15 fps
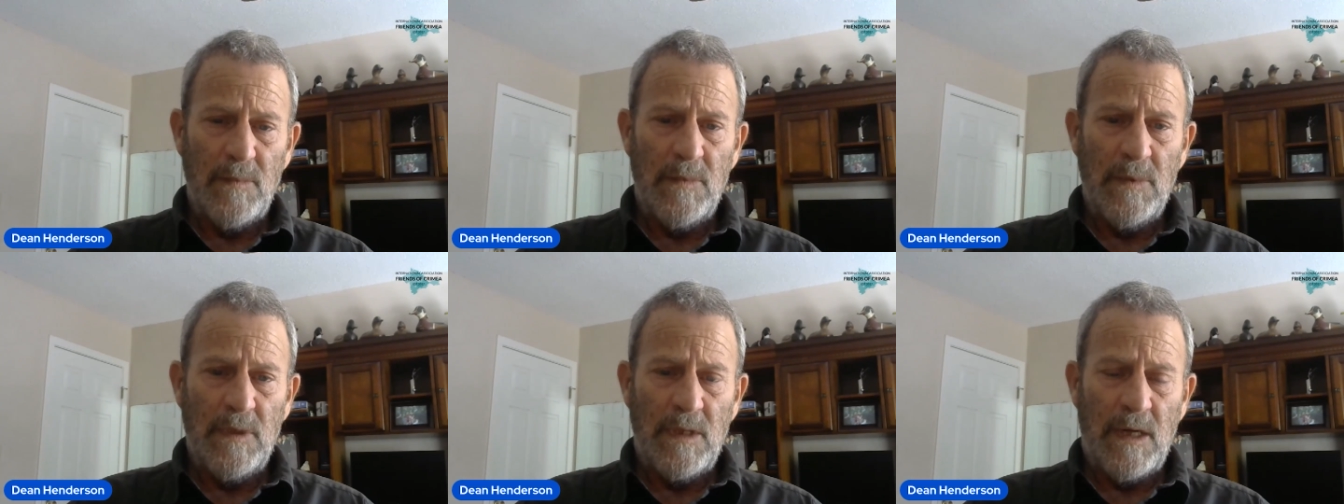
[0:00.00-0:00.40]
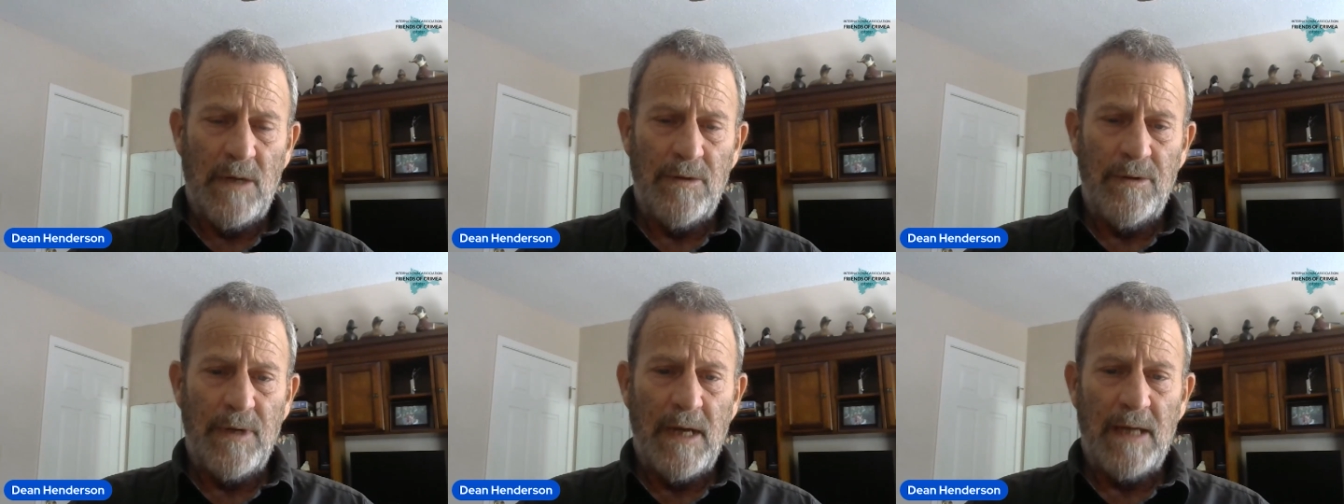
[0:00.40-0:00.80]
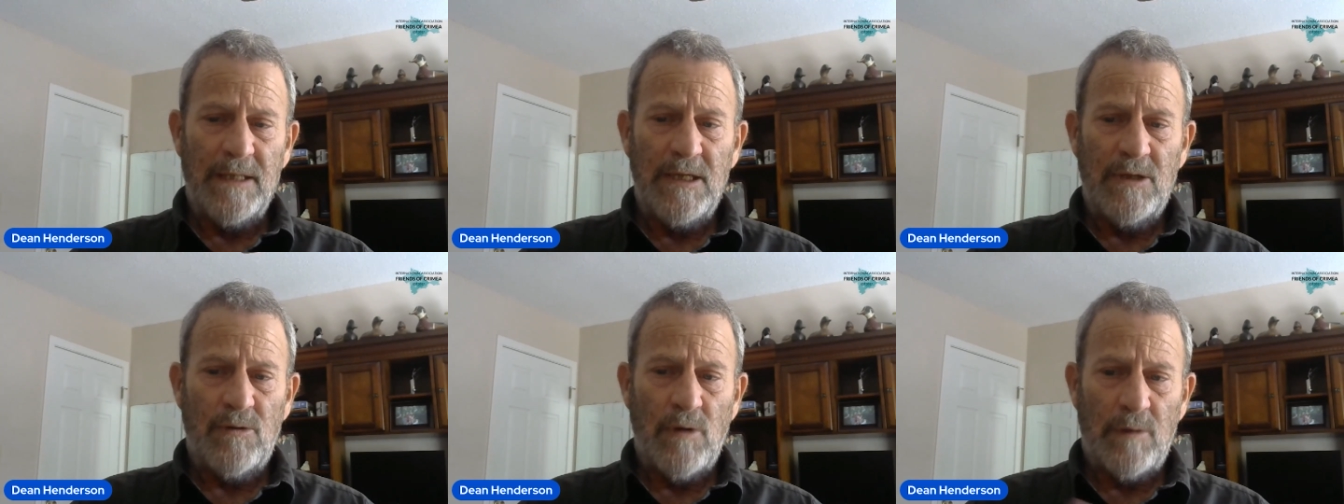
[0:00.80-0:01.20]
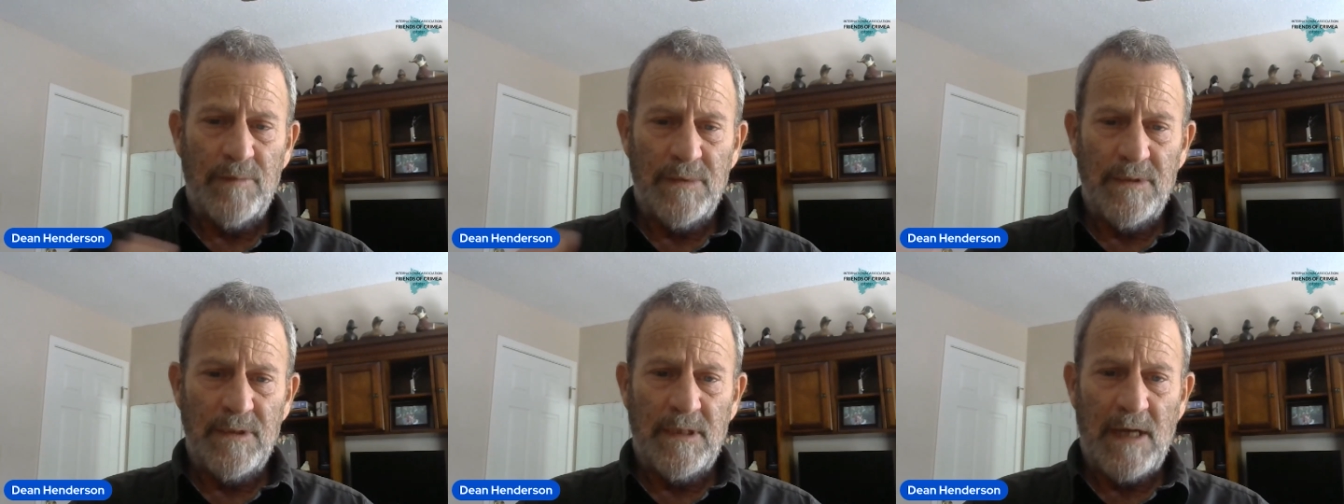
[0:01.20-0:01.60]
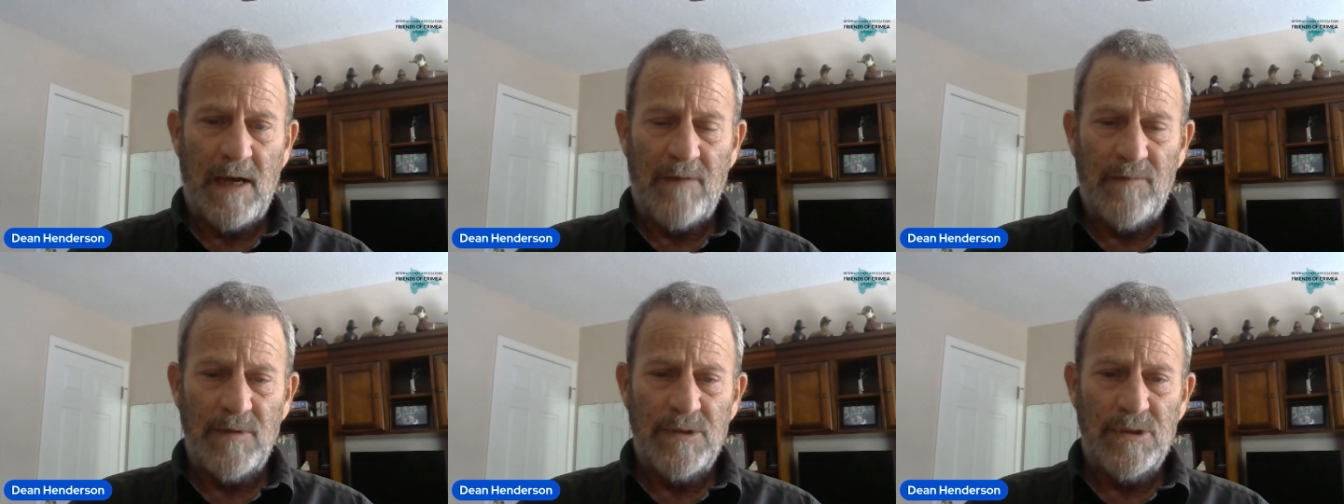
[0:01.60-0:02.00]
the Anunnaki corrupted the
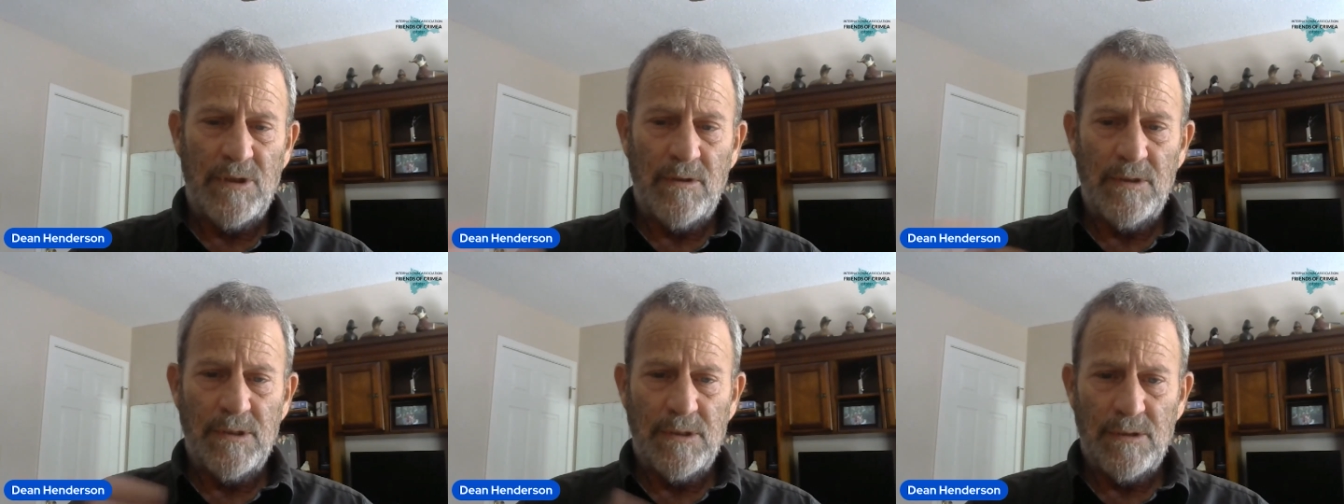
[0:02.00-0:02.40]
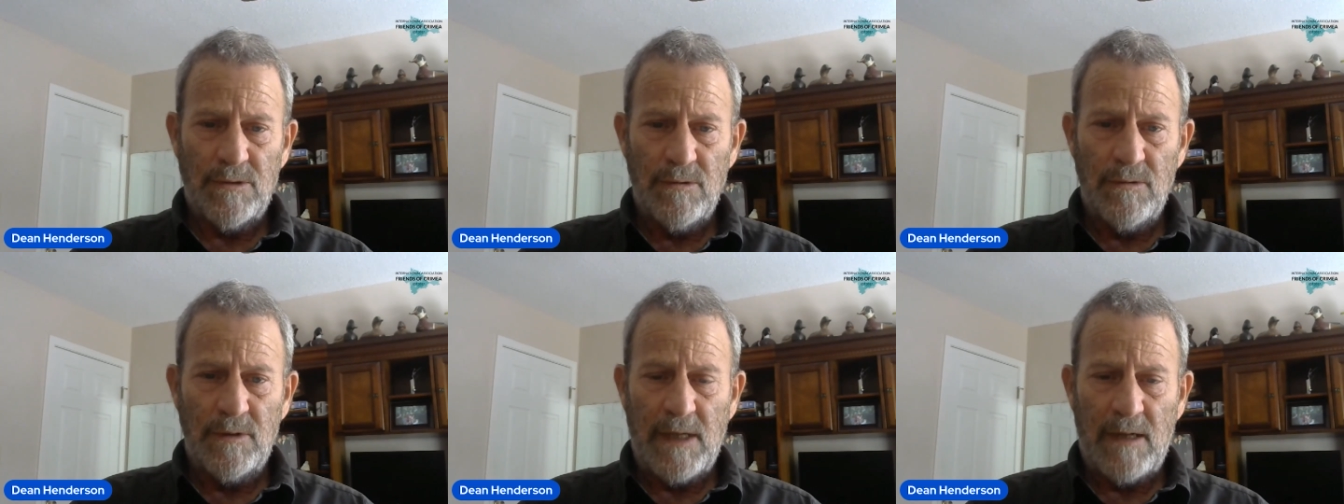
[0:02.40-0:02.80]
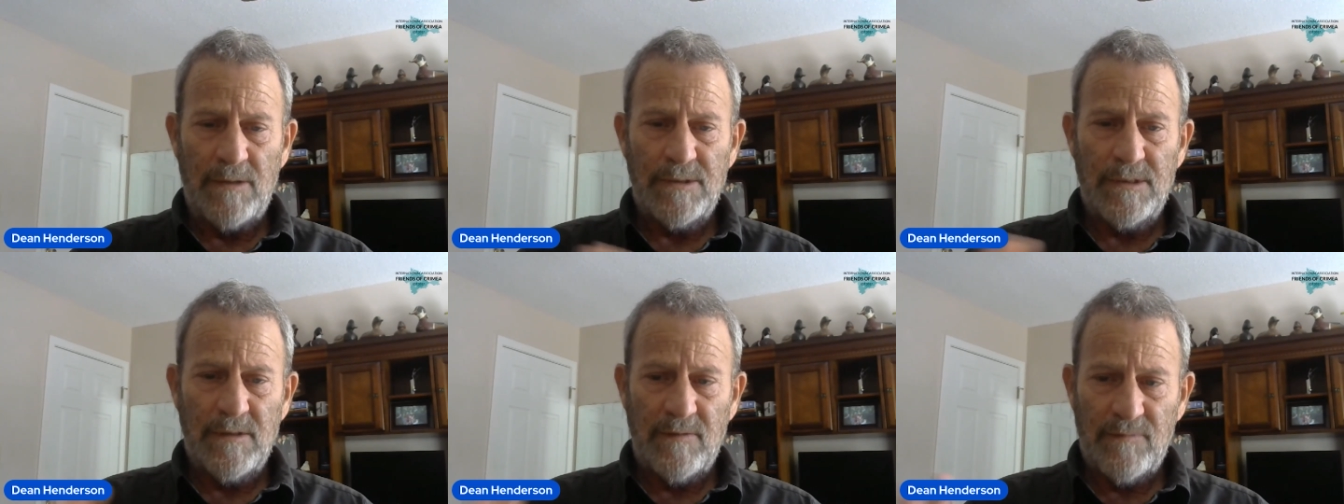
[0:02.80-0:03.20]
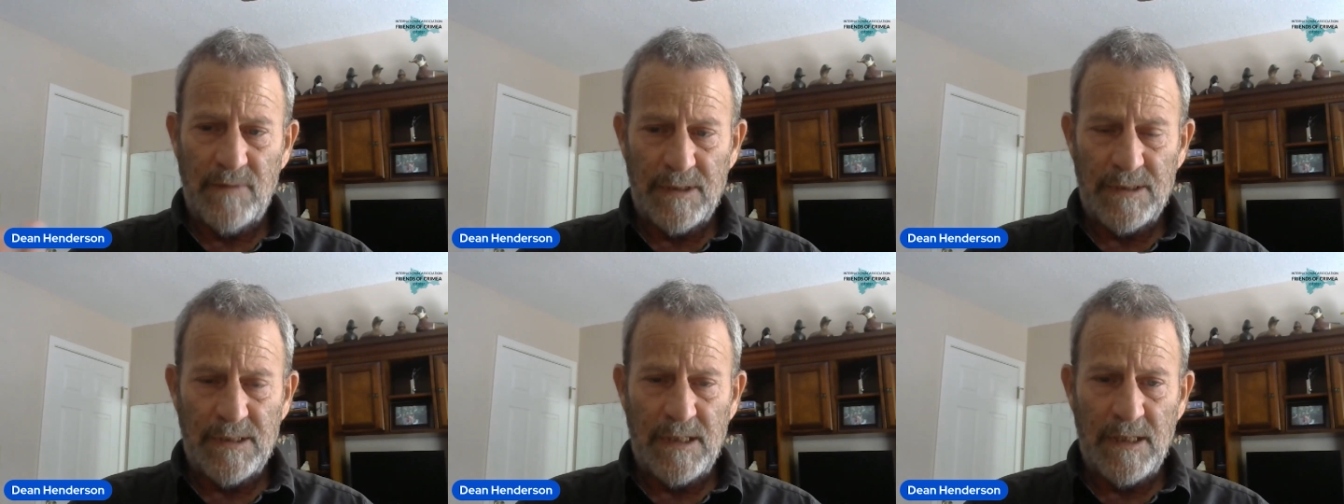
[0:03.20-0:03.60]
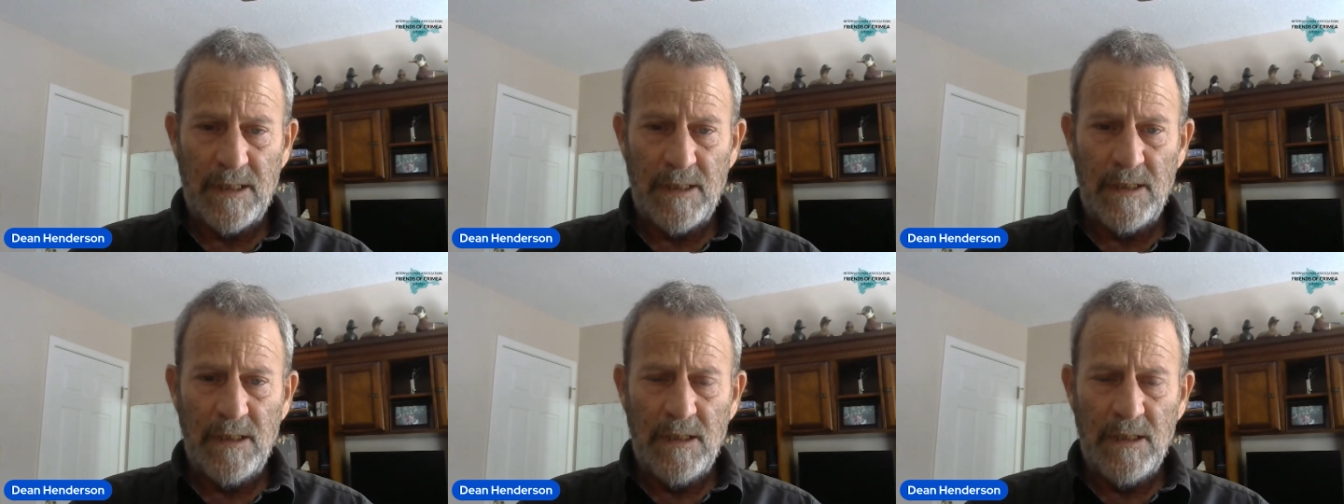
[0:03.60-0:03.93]
Catholic Church through the Council of Nicaea,